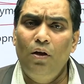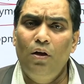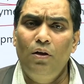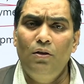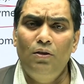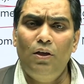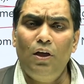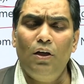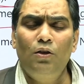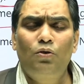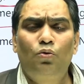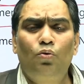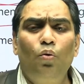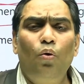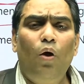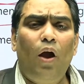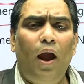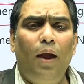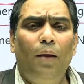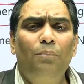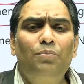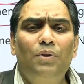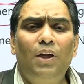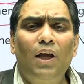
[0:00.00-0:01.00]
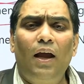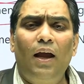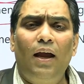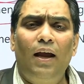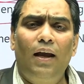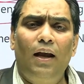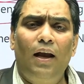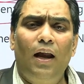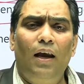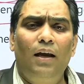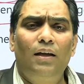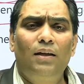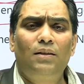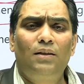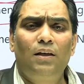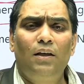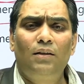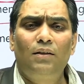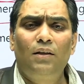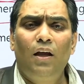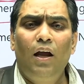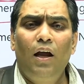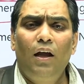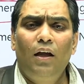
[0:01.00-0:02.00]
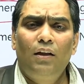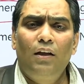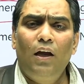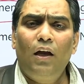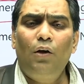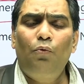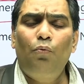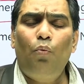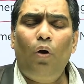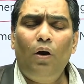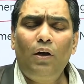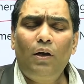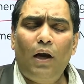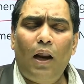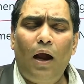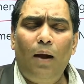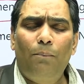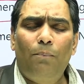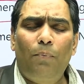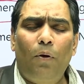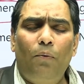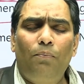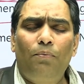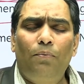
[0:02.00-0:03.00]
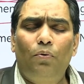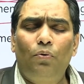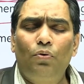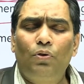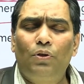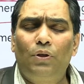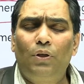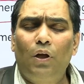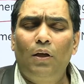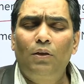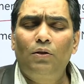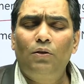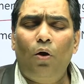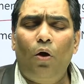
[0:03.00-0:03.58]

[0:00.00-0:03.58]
just to have the analysis that what type of questions